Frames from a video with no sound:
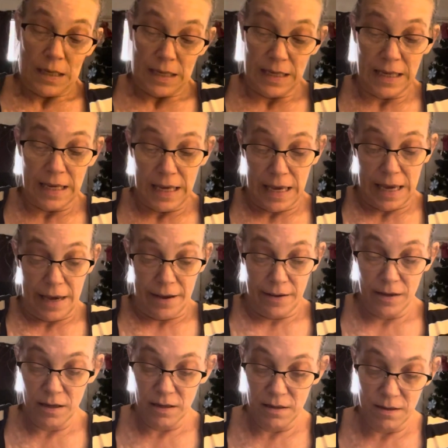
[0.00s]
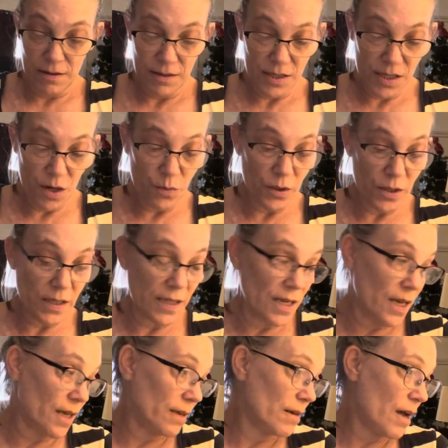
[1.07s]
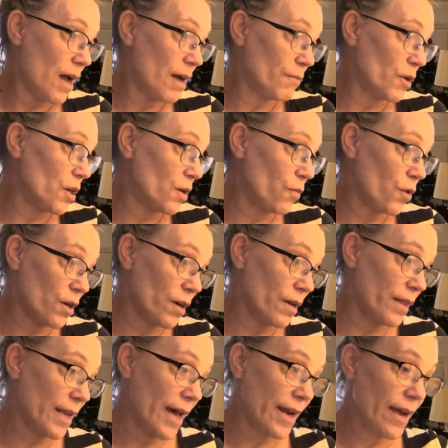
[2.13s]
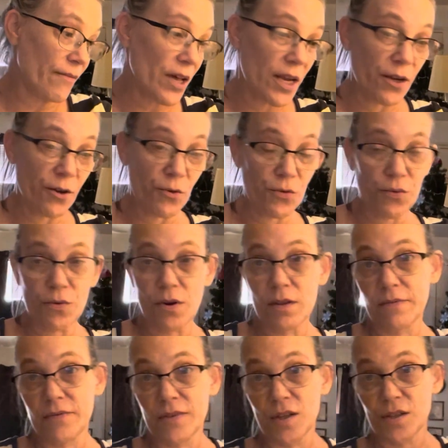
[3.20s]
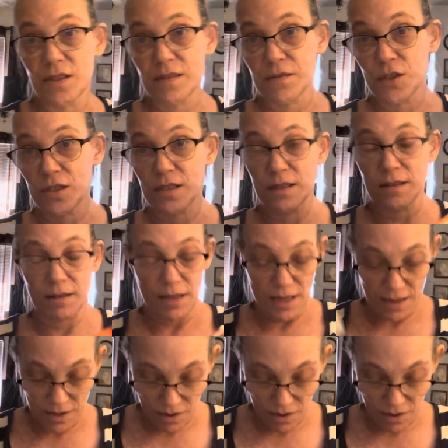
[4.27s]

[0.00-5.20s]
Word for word: yeah, so we'll see. I'm gonna work on that. I've gotta go through all the floss first and get it